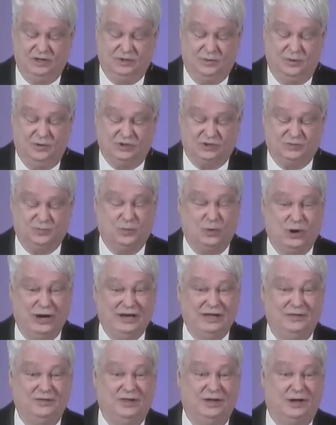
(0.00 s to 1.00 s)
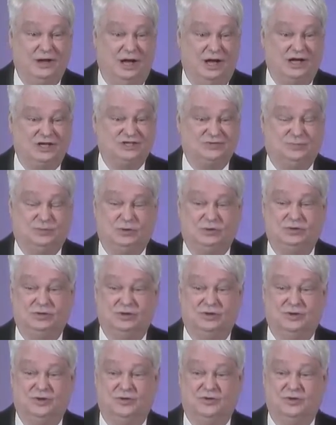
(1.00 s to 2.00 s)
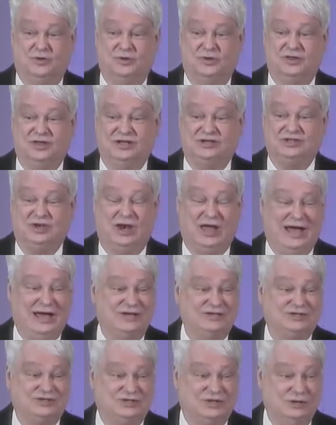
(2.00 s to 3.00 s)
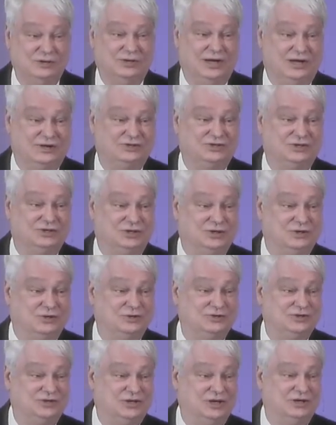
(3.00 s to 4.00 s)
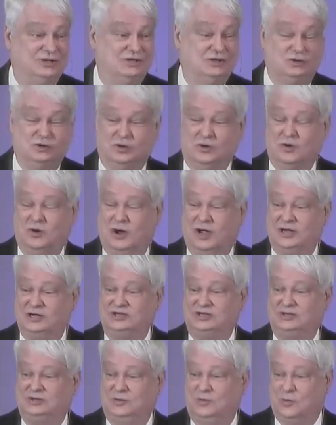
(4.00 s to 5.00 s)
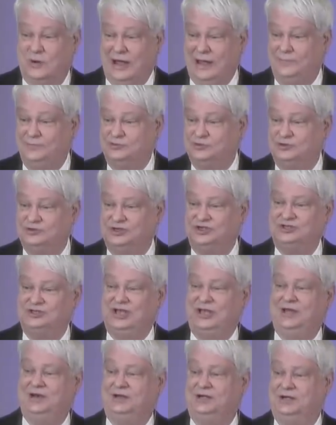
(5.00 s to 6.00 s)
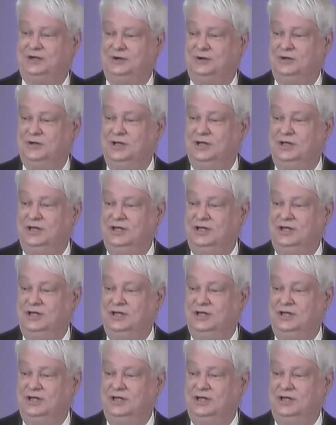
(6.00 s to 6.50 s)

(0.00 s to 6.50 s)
spreading the gospel during these last 2,000 years until Christ raptures us out of here